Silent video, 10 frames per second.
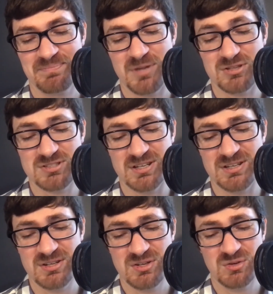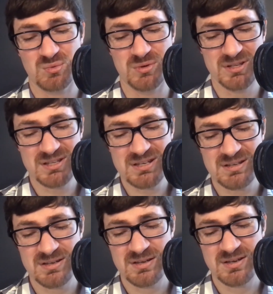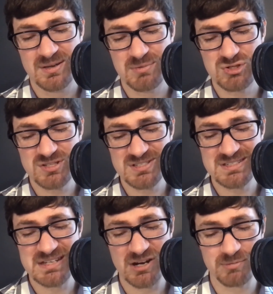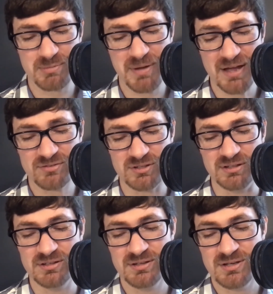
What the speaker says: I'll say, "Really? But she's in terrible poverty.